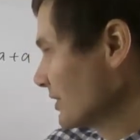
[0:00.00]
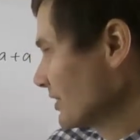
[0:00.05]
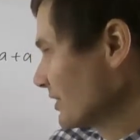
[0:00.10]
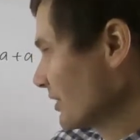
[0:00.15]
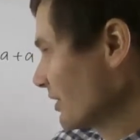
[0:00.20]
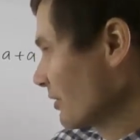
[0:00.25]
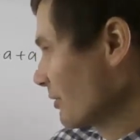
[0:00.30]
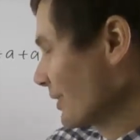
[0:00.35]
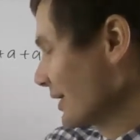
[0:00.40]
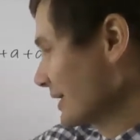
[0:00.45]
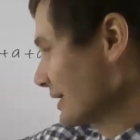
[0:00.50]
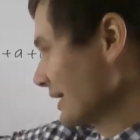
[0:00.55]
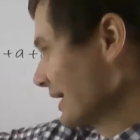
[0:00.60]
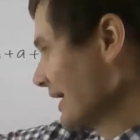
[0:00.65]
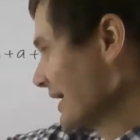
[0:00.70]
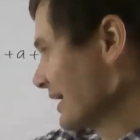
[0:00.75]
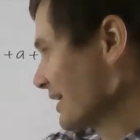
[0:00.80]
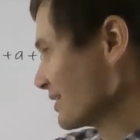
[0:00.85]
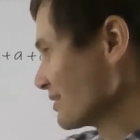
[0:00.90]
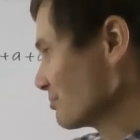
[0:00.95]
it
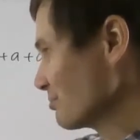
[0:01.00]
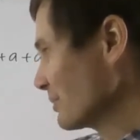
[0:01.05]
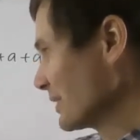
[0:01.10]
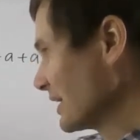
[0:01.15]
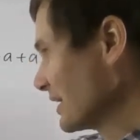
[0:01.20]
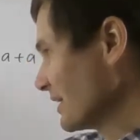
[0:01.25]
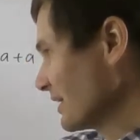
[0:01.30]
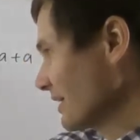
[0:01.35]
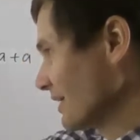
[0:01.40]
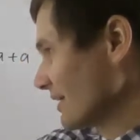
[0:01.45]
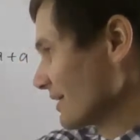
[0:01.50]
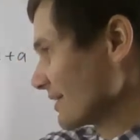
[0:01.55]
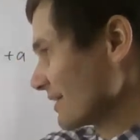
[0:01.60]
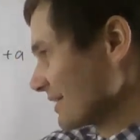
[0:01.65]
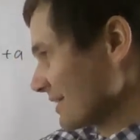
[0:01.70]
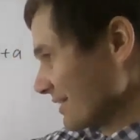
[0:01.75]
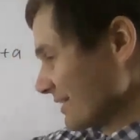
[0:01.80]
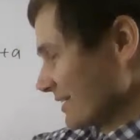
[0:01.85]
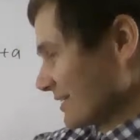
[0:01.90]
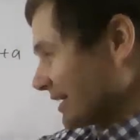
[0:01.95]

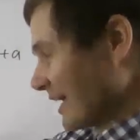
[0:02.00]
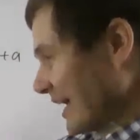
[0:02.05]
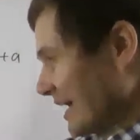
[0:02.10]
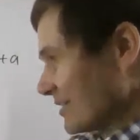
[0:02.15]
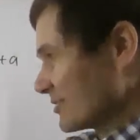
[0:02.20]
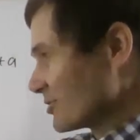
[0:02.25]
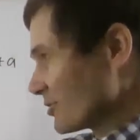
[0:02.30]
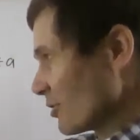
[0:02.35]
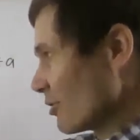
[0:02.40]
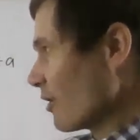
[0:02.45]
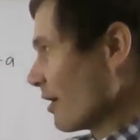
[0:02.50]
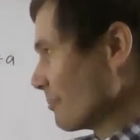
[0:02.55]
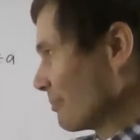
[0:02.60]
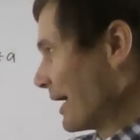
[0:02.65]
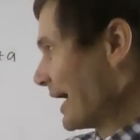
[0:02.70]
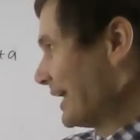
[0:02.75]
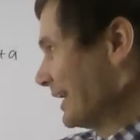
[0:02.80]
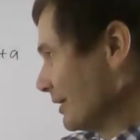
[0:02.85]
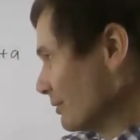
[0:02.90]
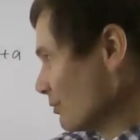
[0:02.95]
can't show up
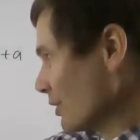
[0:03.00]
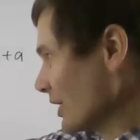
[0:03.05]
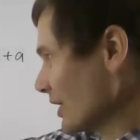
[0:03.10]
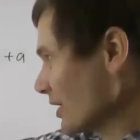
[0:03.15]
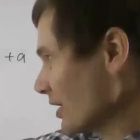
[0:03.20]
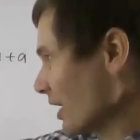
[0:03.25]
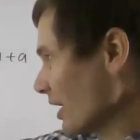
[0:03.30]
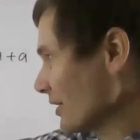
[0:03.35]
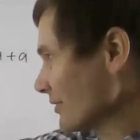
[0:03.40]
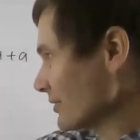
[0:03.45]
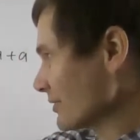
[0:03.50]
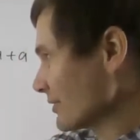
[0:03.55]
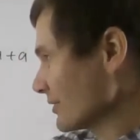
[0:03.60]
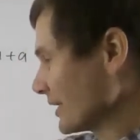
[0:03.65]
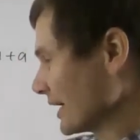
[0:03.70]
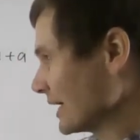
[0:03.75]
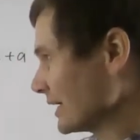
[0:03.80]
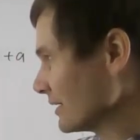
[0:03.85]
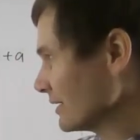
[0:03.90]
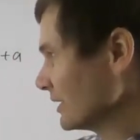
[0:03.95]
anywhere other
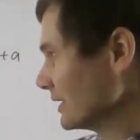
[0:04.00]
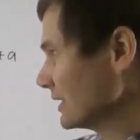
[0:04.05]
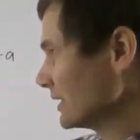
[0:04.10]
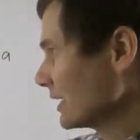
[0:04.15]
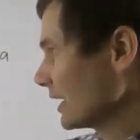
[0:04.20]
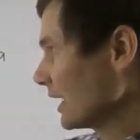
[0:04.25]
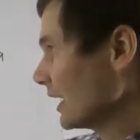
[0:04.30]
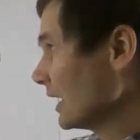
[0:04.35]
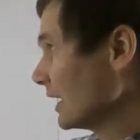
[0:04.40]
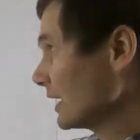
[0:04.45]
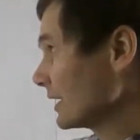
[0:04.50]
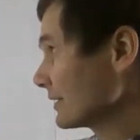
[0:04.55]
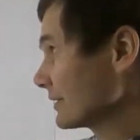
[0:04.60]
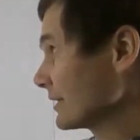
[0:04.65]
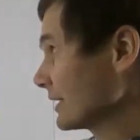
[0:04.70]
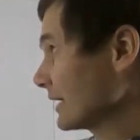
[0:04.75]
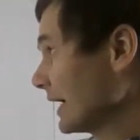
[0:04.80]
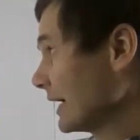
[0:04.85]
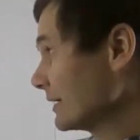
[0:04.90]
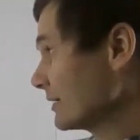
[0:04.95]
than
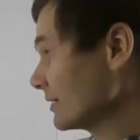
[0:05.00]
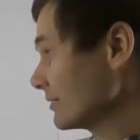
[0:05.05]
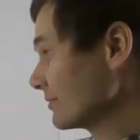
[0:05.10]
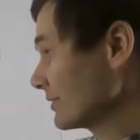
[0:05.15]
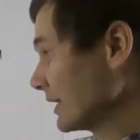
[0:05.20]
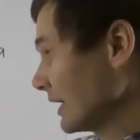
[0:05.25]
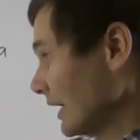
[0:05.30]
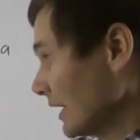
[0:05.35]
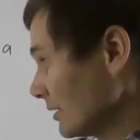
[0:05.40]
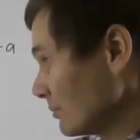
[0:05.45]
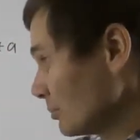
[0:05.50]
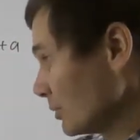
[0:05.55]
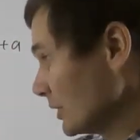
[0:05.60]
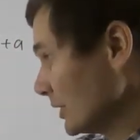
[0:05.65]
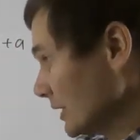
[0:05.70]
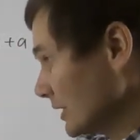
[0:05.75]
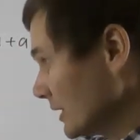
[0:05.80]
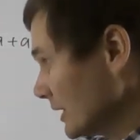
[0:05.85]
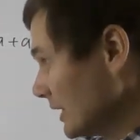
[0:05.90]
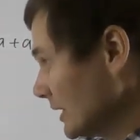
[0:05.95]
the end of the
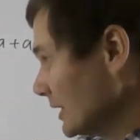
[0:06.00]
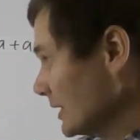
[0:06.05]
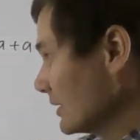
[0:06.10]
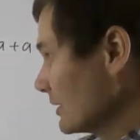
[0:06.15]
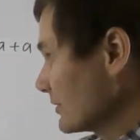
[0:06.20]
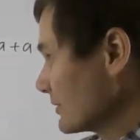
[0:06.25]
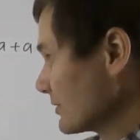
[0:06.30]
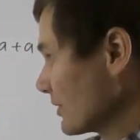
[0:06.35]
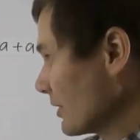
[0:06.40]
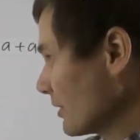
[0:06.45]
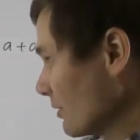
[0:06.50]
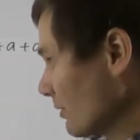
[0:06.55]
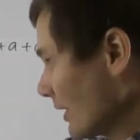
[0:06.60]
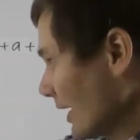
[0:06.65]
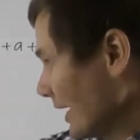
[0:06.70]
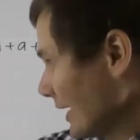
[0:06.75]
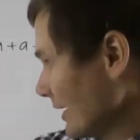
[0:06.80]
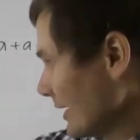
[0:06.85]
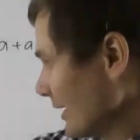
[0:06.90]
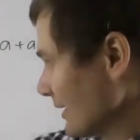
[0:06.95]
input. So,
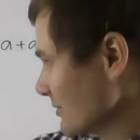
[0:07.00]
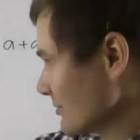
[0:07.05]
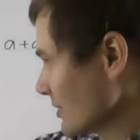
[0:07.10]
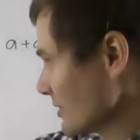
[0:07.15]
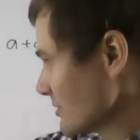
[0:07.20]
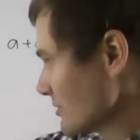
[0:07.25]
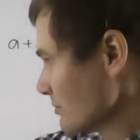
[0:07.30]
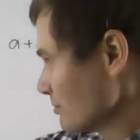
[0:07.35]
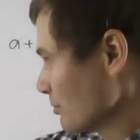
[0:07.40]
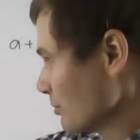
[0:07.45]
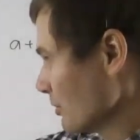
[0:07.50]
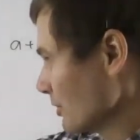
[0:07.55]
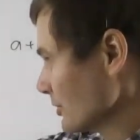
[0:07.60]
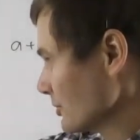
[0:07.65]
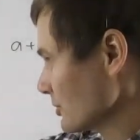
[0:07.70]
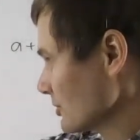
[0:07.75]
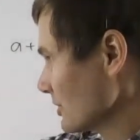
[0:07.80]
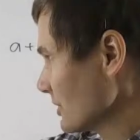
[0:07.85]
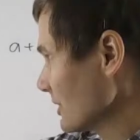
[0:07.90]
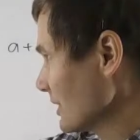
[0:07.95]
and I just
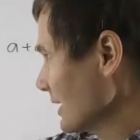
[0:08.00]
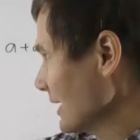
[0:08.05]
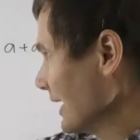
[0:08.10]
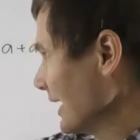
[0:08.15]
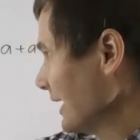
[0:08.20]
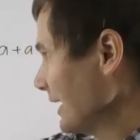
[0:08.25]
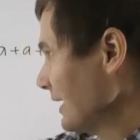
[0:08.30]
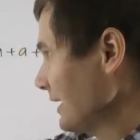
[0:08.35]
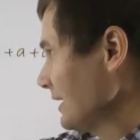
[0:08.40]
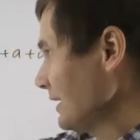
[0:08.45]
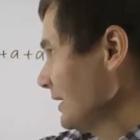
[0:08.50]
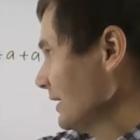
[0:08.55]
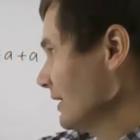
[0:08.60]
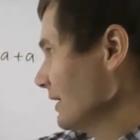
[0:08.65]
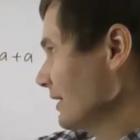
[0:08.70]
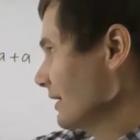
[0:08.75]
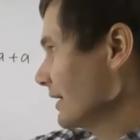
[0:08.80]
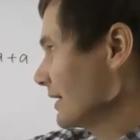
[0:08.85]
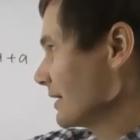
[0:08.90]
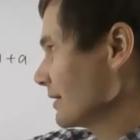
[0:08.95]
pushed A,
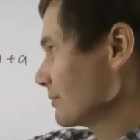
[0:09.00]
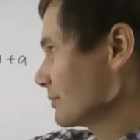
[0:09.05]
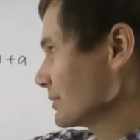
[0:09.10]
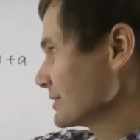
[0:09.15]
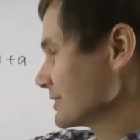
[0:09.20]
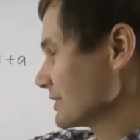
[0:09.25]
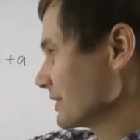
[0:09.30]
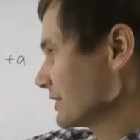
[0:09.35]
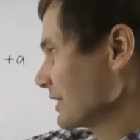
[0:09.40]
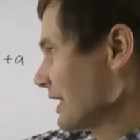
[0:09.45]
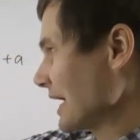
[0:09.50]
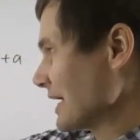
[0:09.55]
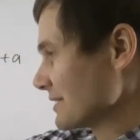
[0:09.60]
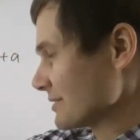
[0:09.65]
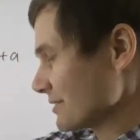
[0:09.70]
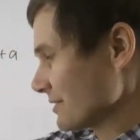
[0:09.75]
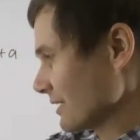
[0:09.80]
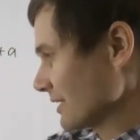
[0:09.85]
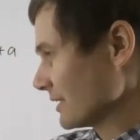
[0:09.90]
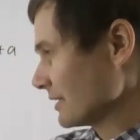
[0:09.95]
and it was the
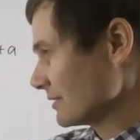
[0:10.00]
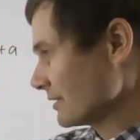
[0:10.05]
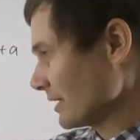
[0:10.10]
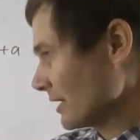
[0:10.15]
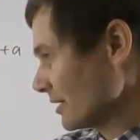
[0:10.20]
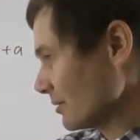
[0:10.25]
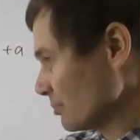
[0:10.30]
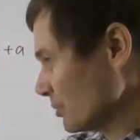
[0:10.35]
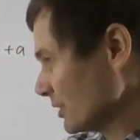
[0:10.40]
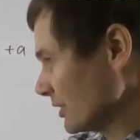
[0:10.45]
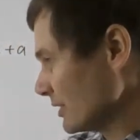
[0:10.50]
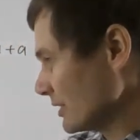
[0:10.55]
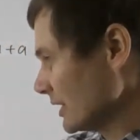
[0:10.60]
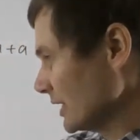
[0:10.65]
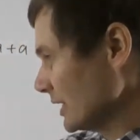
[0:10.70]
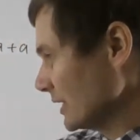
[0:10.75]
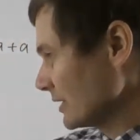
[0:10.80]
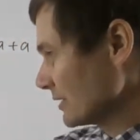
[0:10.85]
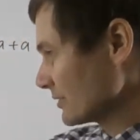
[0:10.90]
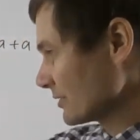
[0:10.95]
last thing in the input.
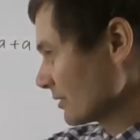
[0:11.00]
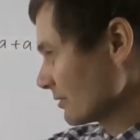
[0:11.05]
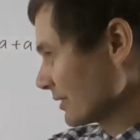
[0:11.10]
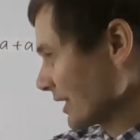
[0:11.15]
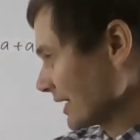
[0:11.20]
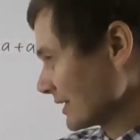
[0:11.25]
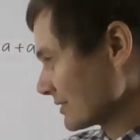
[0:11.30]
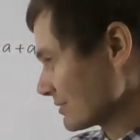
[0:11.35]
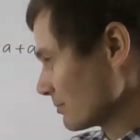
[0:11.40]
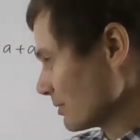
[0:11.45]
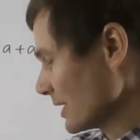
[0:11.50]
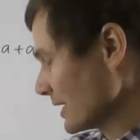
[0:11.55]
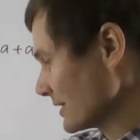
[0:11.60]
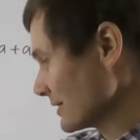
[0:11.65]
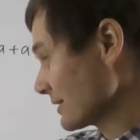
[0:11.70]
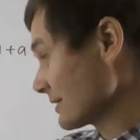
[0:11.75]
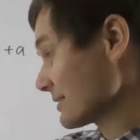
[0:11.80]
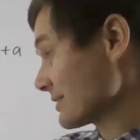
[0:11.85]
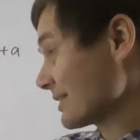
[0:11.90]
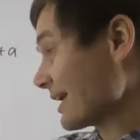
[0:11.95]
So that's why
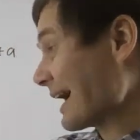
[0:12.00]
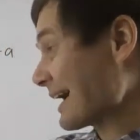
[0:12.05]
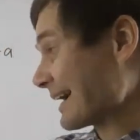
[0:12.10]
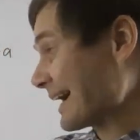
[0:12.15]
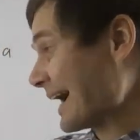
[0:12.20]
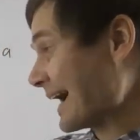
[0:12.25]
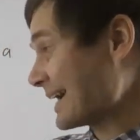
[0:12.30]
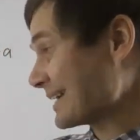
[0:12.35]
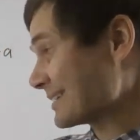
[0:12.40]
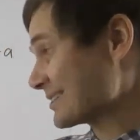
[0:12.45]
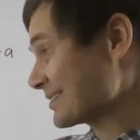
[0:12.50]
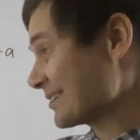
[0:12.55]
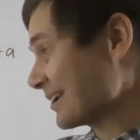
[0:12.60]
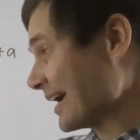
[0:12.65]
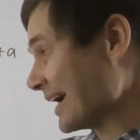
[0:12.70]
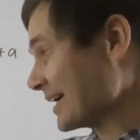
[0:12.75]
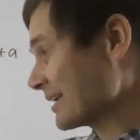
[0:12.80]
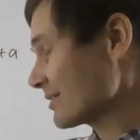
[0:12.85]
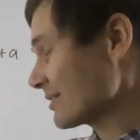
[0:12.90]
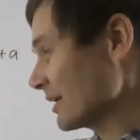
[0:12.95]
the stack has to
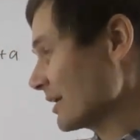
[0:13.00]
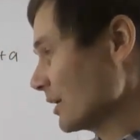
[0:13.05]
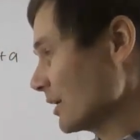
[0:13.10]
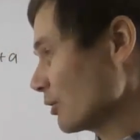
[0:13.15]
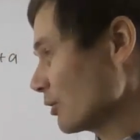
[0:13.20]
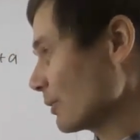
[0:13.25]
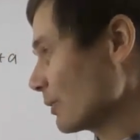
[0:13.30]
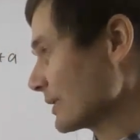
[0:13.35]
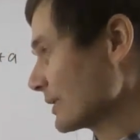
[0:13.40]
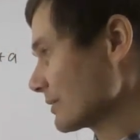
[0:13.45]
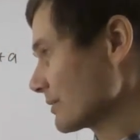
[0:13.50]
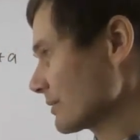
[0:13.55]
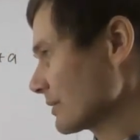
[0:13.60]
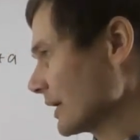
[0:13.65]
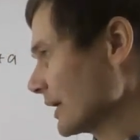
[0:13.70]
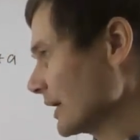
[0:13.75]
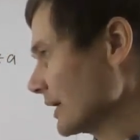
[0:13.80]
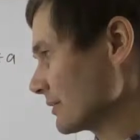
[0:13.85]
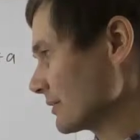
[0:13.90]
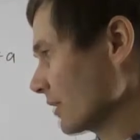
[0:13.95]
end with
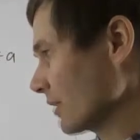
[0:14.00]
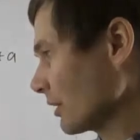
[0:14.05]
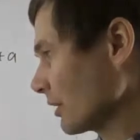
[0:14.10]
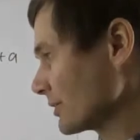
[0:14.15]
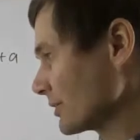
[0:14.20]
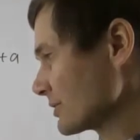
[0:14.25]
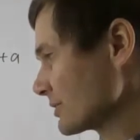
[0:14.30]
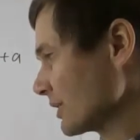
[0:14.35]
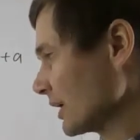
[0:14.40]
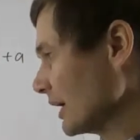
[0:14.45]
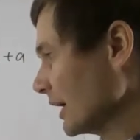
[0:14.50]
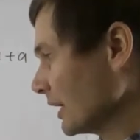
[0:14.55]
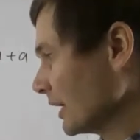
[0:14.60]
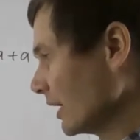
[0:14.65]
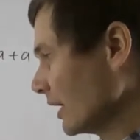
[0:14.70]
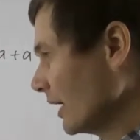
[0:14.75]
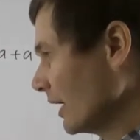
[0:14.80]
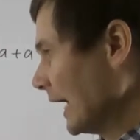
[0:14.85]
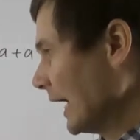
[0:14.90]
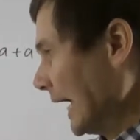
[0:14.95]
$.
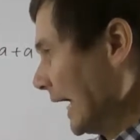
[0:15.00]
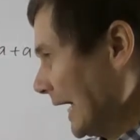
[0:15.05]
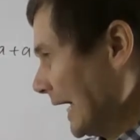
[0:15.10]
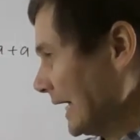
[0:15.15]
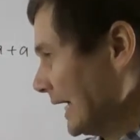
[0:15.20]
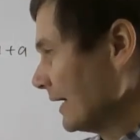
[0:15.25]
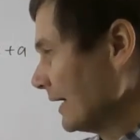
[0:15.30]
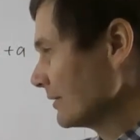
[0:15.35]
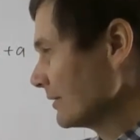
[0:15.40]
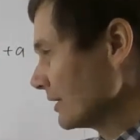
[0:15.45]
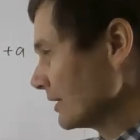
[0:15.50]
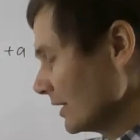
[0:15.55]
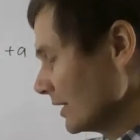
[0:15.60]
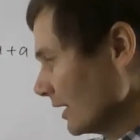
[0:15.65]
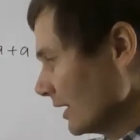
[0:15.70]
And